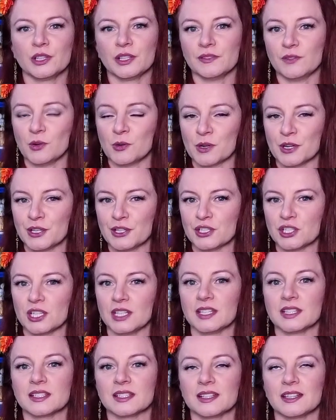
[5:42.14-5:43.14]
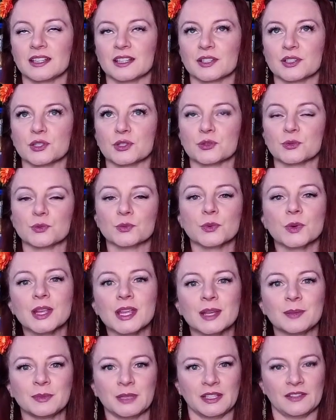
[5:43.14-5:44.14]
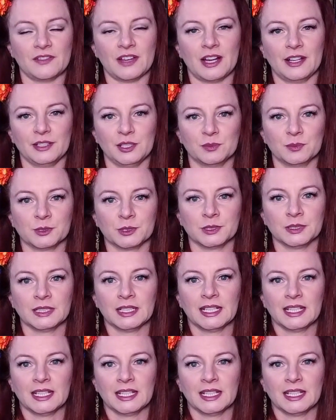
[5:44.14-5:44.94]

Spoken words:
of orange is extremely valuable.